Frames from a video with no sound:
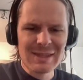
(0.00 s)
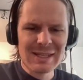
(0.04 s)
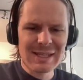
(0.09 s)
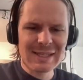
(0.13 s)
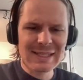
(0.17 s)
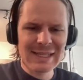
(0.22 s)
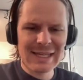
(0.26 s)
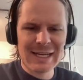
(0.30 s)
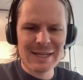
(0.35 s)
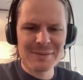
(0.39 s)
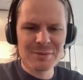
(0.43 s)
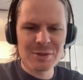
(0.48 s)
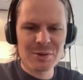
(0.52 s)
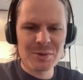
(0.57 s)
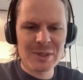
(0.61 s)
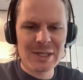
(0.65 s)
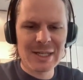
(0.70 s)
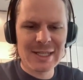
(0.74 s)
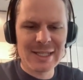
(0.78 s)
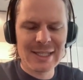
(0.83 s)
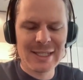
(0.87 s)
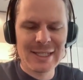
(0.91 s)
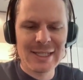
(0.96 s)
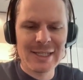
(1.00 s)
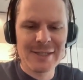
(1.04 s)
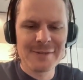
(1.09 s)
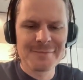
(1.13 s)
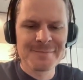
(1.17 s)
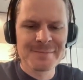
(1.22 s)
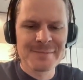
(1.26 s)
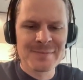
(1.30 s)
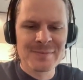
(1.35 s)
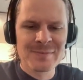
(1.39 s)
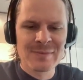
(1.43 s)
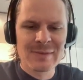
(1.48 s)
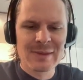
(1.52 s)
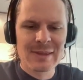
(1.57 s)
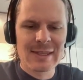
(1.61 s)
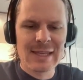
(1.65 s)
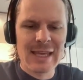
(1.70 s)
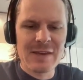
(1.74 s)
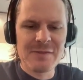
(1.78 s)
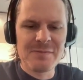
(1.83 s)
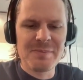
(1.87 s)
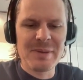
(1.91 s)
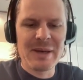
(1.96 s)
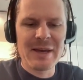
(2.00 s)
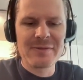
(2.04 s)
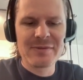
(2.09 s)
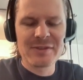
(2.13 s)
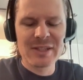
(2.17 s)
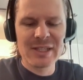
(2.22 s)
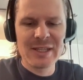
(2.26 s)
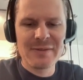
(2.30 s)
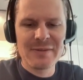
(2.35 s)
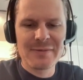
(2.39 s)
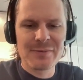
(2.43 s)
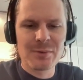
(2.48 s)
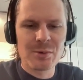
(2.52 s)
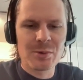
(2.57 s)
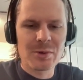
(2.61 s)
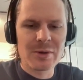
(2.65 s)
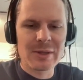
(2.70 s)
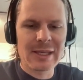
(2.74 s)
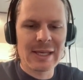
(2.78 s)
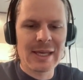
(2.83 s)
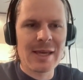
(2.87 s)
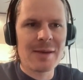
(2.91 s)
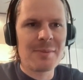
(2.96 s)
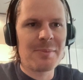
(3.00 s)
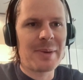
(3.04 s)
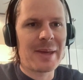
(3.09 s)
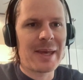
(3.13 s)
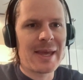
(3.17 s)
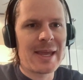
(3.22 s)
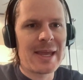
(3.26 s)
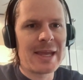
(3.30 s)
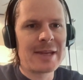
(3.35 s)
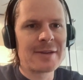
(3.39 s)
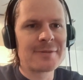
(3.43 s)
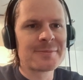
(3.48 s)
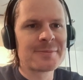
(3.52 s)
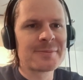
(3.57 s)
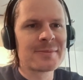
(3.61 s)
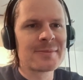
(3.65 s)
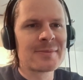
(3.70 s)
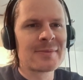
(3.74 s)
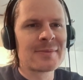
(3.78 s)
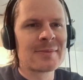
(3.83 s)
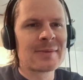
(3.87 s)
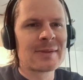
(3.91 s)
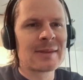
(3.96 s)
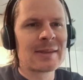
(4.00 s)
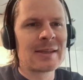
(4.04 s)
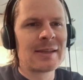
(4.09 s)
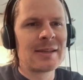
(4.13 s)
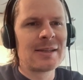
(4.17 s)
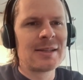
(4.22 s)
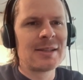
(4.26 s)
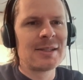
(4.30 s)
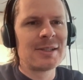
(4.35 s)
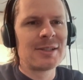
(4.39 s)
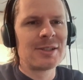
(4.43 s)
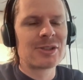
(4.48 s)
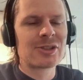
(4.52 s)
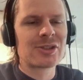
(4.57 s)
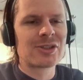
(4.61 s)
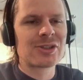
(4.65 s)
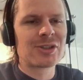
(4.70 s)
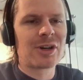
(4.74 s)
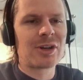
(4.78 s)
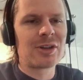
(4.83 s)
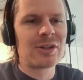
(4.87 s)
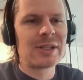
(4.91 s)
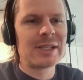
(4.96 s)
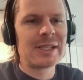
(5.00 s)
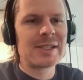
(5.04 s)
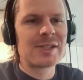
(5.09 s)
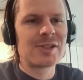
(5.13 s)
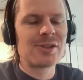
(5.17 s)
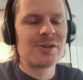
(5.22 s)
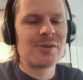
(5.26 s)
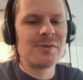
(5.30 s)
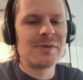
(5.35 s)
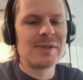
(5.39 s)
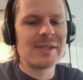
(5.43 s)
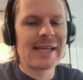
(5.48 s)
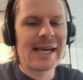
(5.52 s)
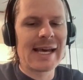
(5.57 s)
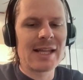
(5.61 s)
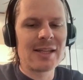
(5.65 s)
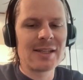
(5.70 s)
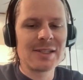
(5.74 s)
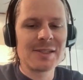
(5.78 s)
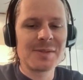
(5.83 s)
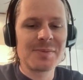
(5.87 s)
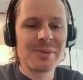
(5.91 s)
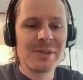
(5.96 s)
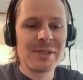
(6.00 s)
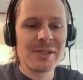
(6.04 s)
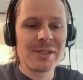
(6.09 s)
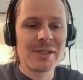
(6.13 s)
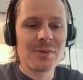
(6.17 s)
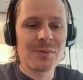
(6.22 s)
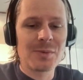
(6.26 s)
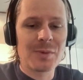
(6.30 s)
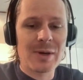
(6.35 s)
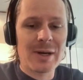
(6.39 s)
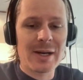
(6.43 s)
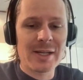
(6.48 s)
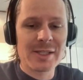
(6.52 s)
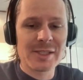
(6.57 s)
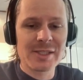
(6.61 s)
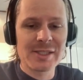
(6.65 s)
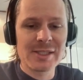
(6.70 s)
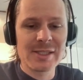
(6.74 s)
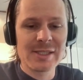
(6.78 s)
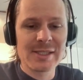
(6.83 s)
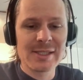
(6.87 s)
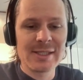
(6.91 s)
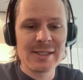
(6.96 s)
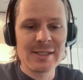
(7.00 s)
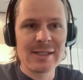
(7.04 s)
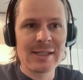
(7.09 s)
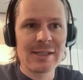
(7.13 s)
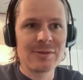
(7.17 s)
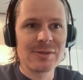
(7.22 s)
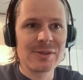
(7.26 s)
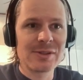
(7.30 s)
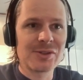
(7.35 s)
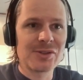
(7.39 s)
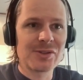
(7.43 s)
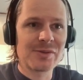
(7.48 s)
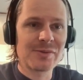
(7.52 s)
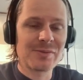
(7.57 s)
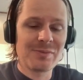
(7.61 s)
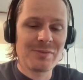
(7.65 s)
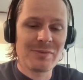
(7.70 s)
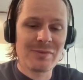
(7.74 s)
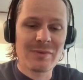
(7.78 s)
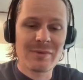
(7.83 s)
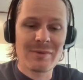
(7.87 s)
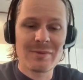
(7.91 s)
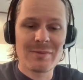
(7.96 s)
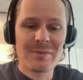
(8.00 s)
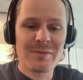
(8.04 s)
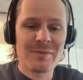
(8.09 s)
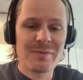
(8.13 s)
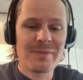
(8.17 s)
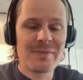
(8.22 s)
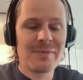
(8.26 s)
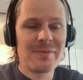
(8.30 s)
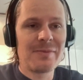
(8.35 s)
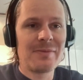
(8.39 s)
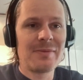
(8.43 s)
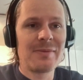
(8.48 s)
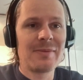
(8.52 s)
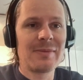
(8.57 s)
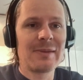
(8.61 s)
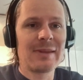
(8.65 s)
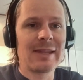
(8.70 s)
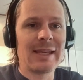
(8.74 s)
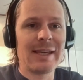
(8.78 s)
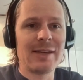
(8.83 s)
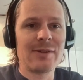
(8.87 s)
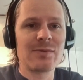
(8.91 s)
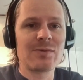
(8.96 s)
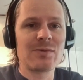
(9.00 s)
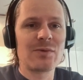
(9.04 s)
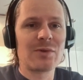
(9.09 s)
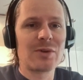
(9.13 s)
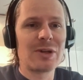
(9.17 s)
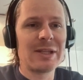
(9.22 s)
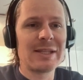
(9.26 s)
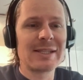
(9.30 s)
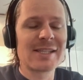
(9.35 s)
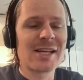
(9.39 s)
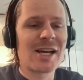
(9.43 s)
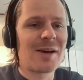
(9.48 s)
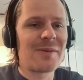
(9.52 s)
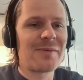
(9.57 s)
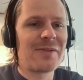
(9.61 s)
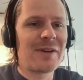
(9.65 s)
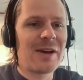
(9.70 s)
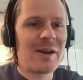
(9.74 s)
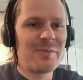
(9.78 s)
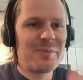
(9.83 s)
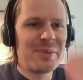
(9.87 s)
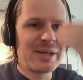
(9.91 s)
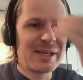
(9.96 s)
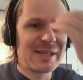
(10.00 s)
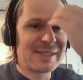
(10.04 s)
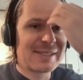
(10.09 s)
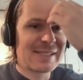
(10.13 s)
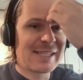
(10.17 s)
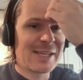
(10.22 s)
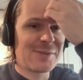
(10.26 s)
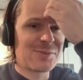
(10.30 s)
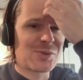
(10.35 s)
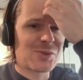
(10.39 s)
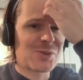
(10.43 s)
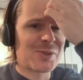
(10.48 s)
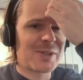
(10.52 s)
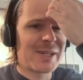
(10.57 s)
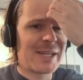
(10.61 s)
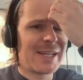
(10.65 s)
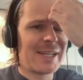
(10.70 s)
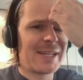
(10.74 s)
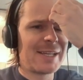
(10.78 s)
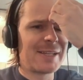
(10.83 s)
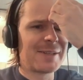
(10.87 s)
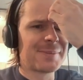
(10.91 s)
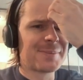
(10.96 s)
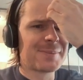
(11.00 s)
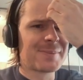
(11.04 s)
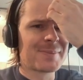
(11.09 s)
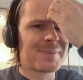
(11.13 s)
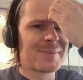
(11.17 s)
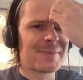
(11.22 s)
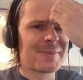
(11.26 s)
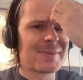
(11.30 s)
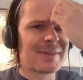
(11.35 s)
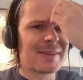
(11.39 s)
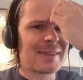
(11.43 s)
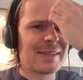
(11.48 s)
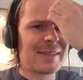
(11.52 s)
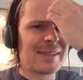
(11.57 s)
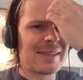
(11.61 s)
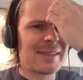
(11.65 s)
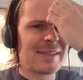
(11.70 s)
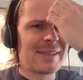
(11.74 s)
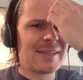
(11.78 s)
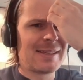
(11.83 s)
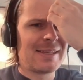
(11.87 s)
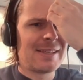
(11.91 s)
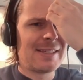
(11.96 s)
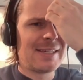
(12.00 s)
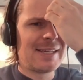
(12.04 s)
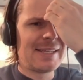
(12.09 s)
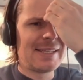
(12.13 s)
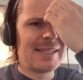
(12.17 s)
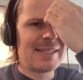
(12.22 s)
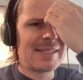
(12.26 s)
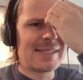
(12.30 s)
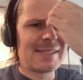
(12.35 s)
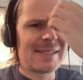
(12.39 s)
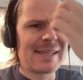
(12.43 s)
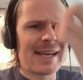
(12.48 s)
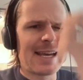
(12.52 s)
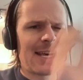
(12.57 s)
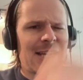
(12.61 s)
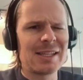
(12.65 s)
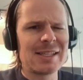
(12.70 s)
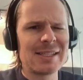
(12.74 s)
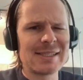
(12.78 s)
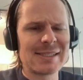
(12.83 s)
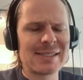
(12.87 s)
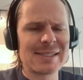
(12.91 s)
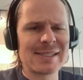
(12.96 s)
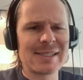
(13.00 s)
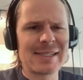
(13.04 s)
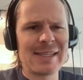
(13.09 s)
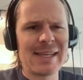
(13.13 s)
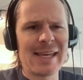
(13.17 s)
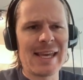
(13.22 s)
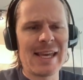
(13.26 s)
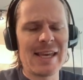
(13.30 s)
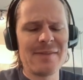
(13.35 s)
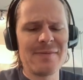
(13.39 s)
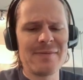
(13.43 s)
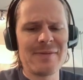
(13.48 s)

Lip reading: Yeah, Milwaukee gave Beverly for campaign. Charlotte to Dallas, PJ Washington. That was like one of the top five biggest names traded. And then Dallas gave